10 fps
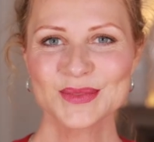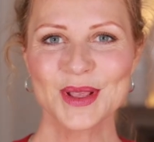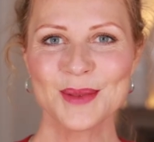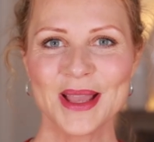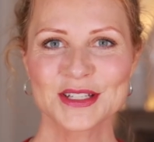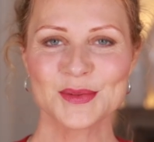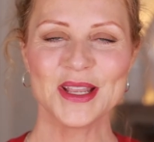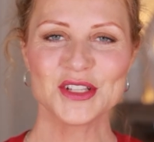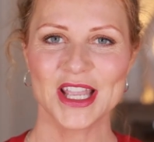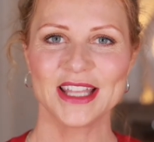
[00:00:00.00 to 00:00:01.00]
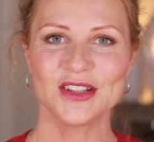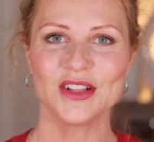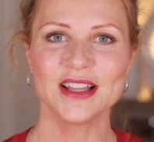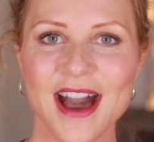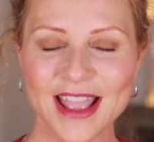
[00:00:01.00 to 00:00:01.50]
welcome back to my
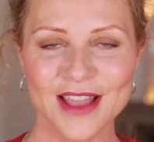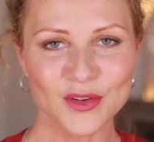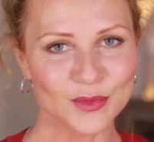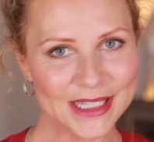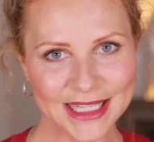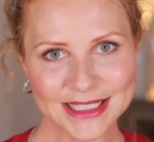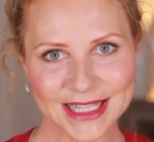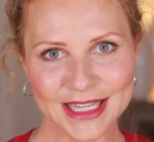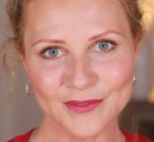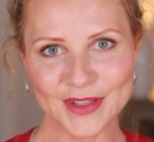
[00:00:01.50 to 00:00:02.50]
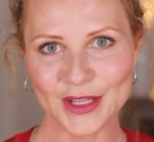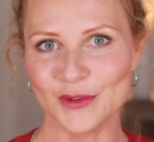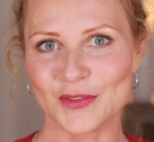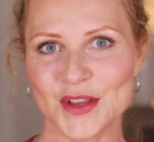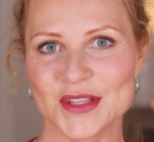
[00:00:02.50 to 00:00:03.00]
channel. I have a really exciting video
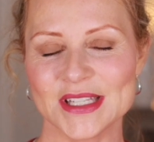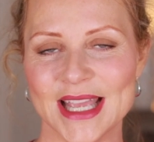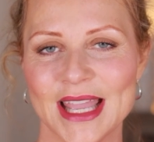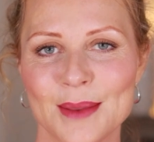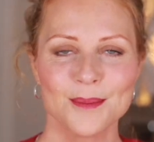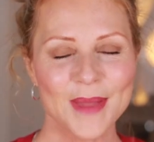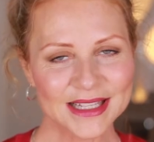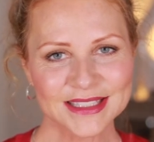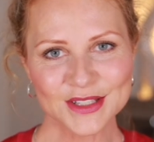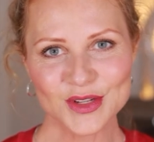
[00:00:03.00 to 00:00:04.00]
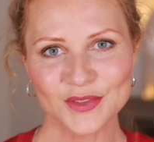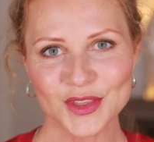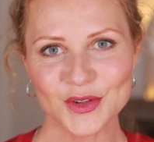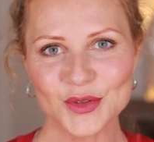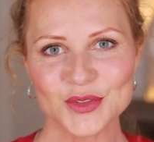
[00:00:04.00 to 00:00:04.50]
for you today. MAC sent over
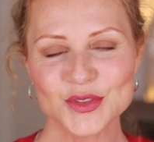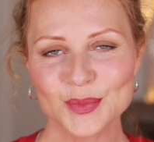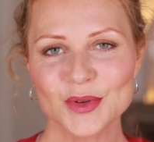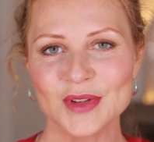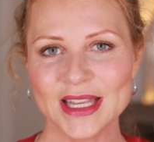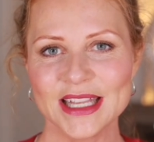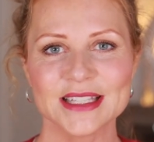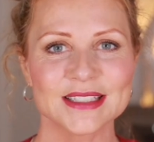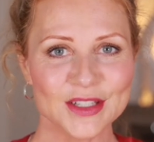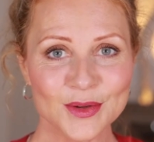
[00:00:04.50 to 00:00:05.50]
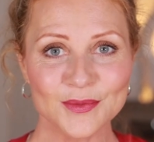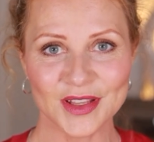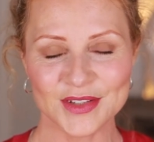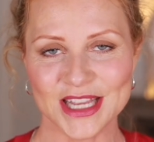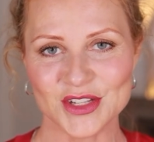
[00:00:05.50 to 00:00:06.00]
their new Super Radiance Serum
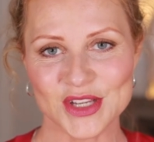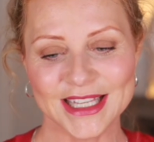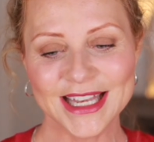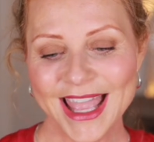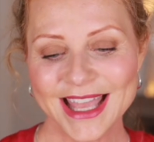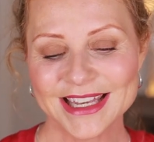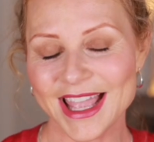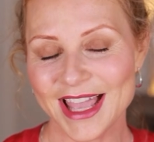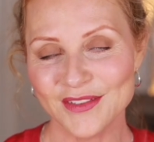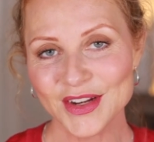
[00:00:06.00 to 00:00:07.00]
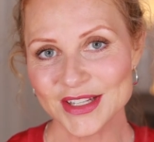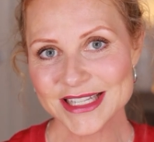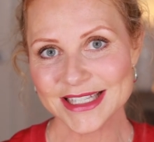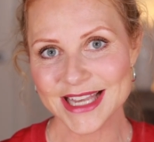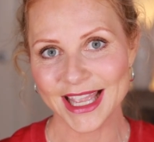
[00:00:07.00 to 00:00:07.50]
Foundation, and I have it on
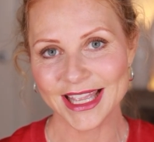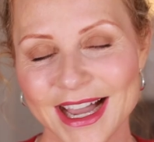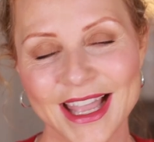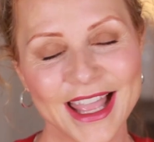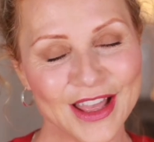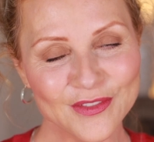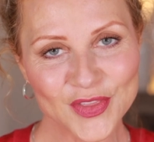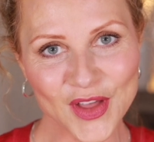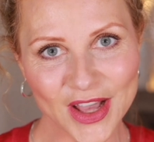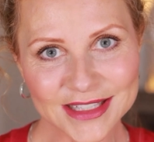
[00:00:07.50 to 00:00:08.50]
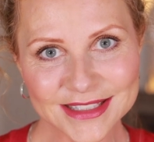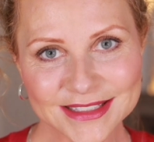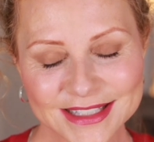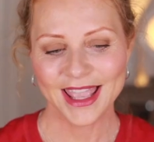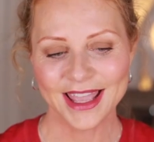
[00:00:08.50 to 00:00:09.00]
today. I have
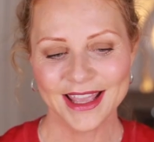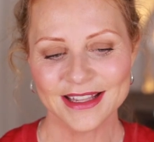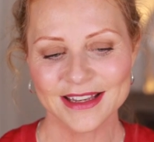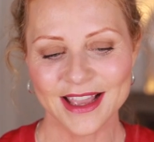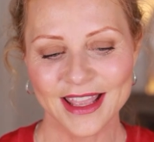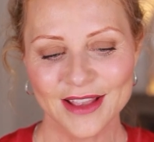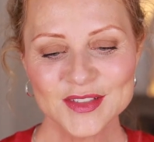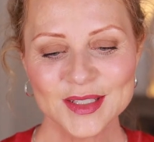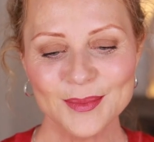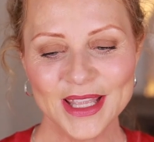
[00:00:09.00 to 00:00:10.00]
thoughts, and I have some